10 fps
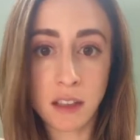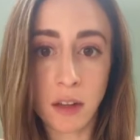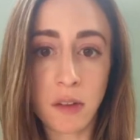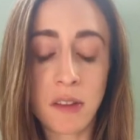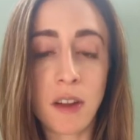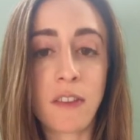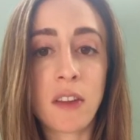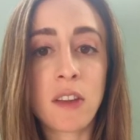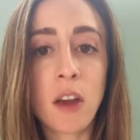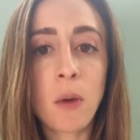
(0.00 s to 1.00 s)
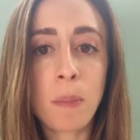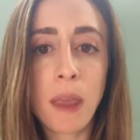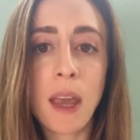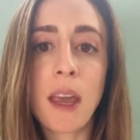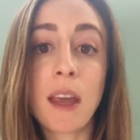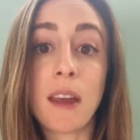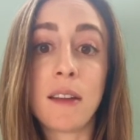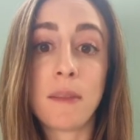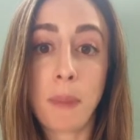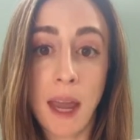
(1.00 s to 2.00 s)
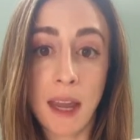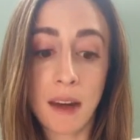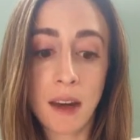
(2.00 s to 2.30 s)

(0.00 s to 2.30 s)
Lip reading: go see a physio is pain.